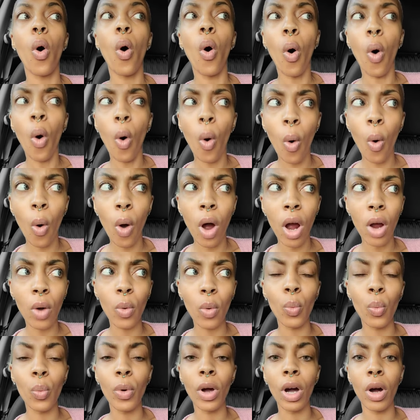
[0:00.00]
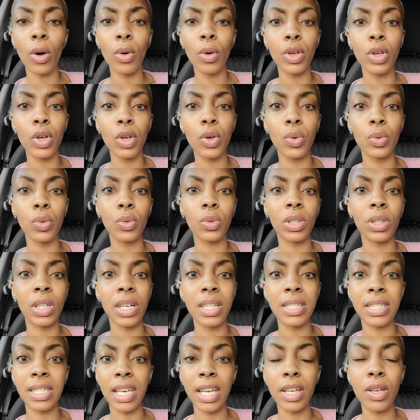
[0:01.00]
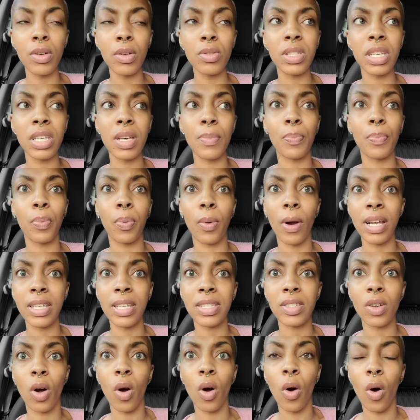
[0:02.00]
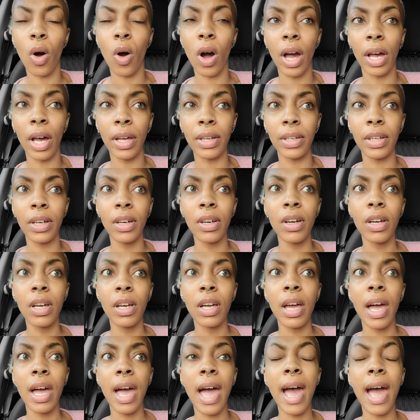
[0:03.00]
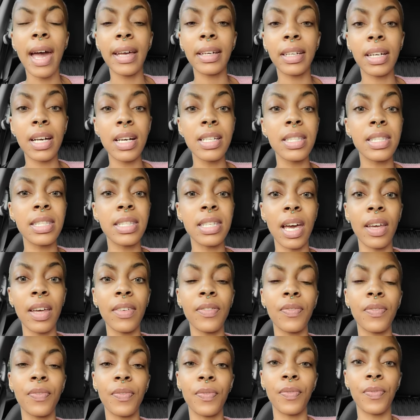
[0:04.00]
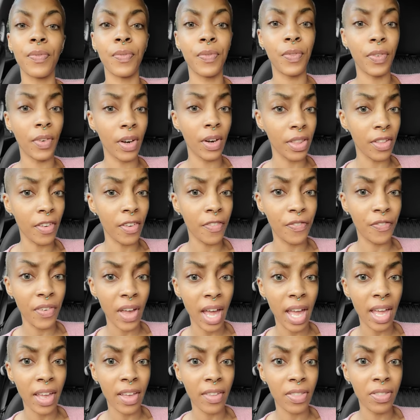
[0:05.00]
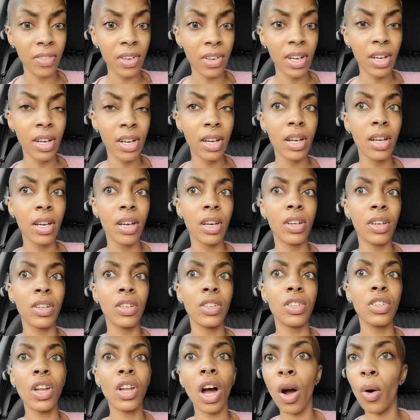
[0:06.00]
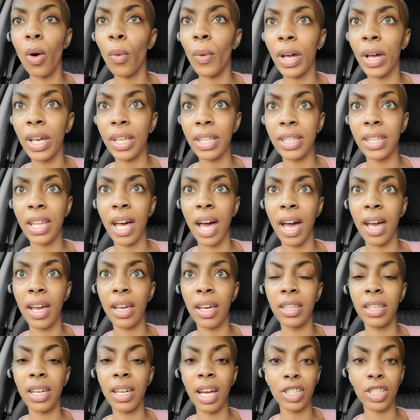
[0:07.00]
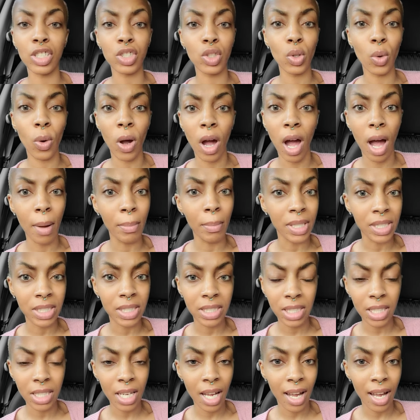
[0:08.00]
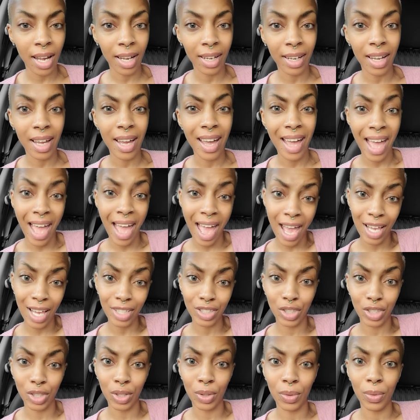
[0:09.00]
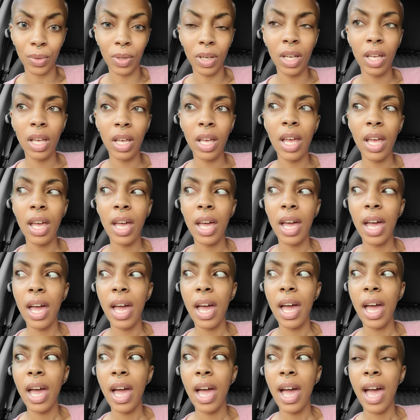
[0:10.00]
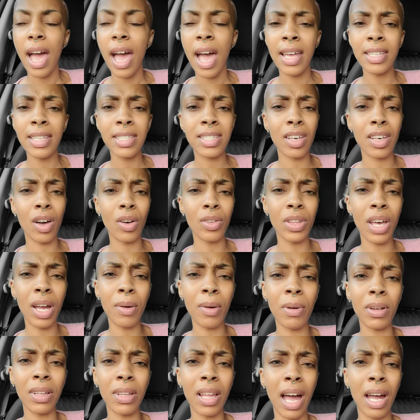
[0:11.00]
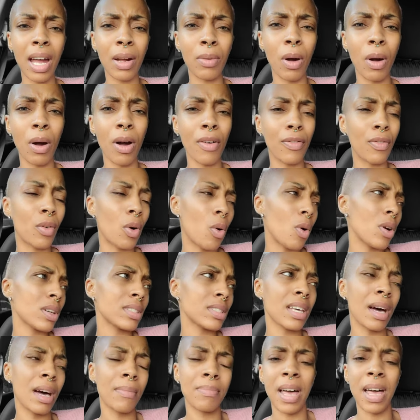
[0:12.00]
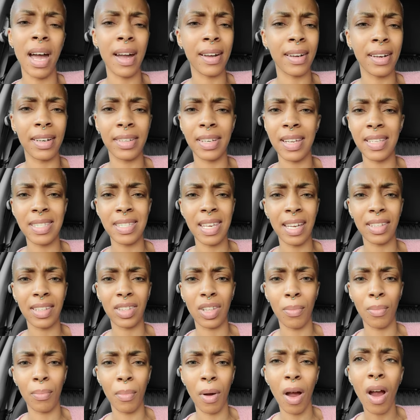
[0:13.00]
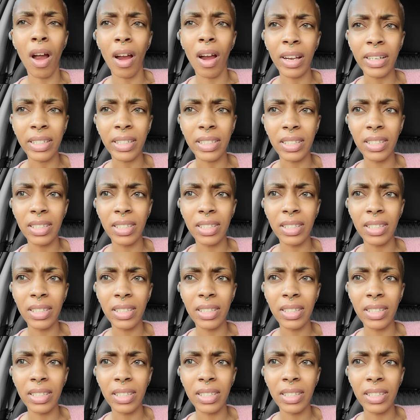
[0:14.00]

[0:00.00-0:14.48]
Or will you continue to press on and contend for the faith, knowing that Yeshua HaMashiach has you? And so they were like, well, of course I'm not going to take the mark,